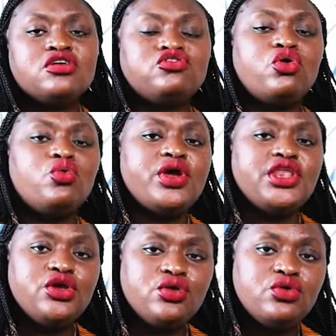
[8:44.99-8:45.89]
So
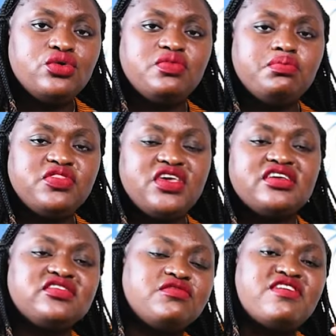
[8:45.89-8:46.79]
when you do
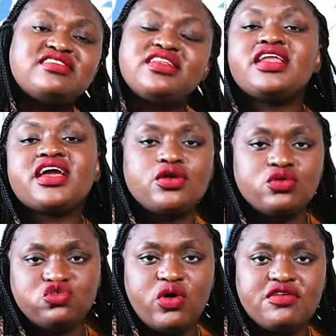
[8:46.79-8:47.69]
this, first line
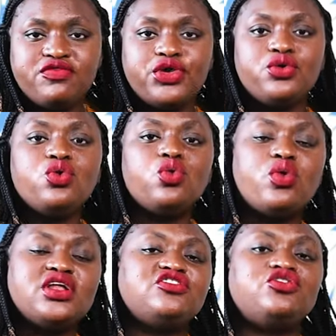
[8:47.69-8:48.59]
cannot work for you
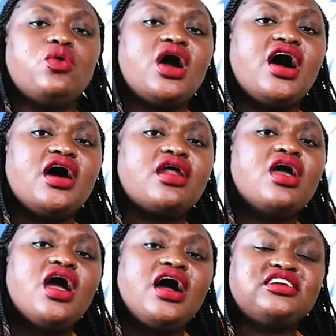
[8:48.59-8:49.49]
once you are
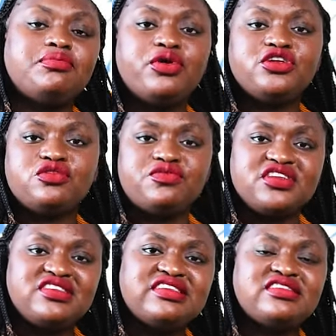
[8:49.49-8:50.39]
at a point of
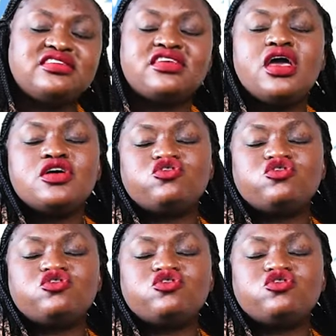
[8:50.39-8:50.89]
resistance.